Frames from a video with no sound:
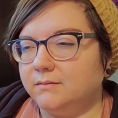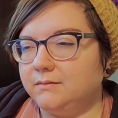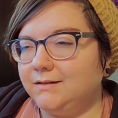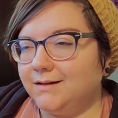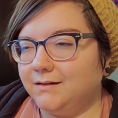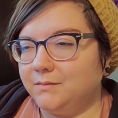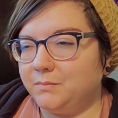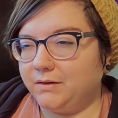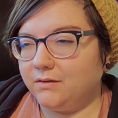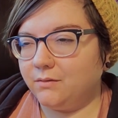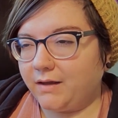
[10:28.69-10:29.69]
gonna
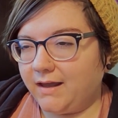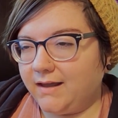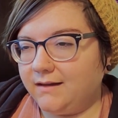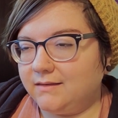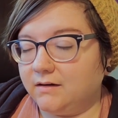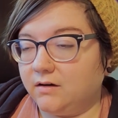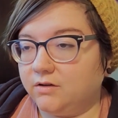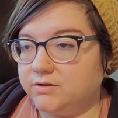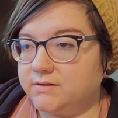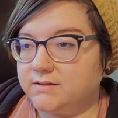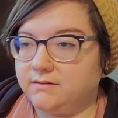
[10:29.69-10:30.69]
be okay, then I'll
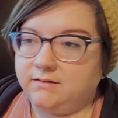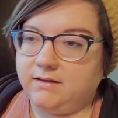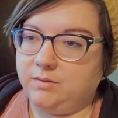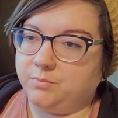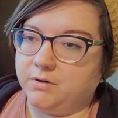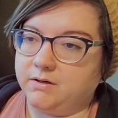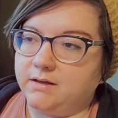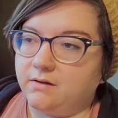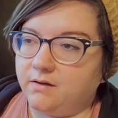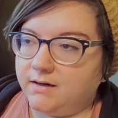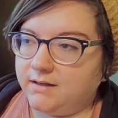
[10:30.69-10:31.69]
just keep working
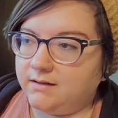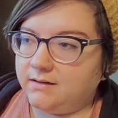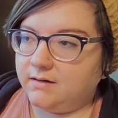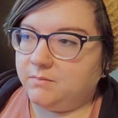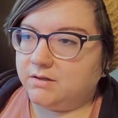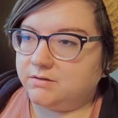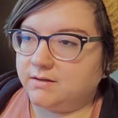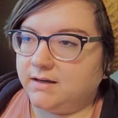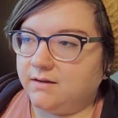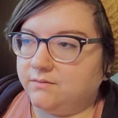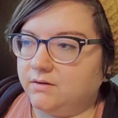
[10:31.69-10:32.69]
on it and make sure that
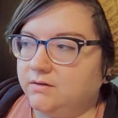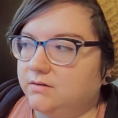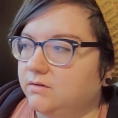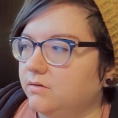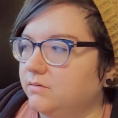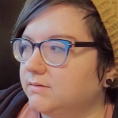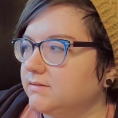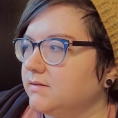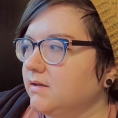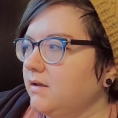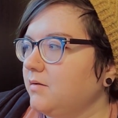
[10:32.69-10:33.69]
I have really good
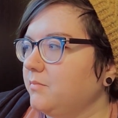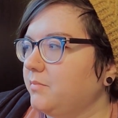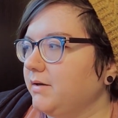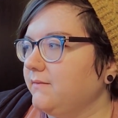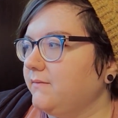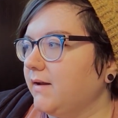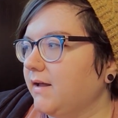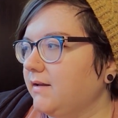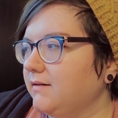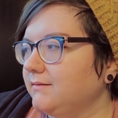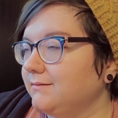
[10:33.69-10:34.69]
notes. But if
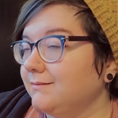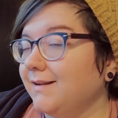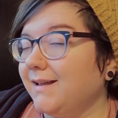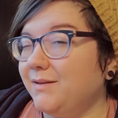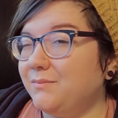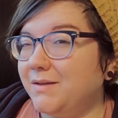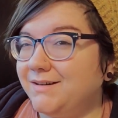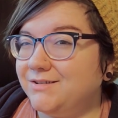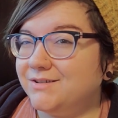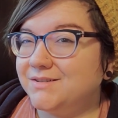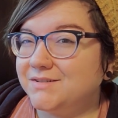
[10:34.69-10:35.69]
not, I might
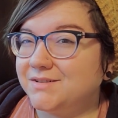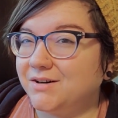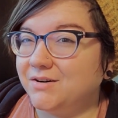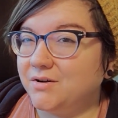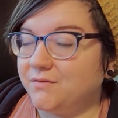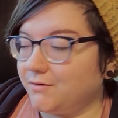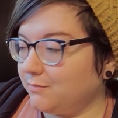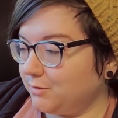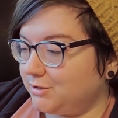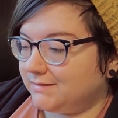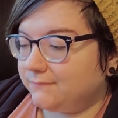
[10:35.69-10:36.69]
just start over,
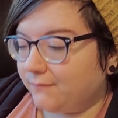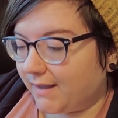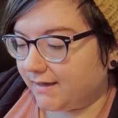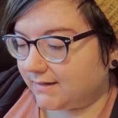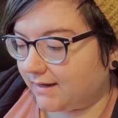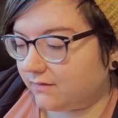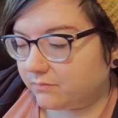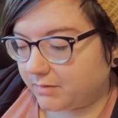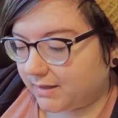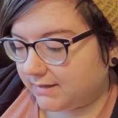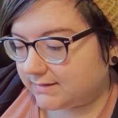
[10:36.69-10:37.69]
which is fine. I have
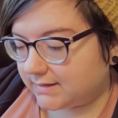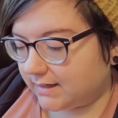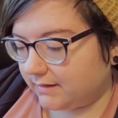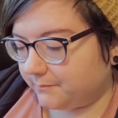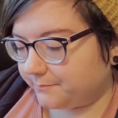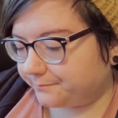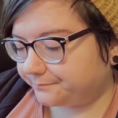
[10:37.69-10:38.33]
plenty of time.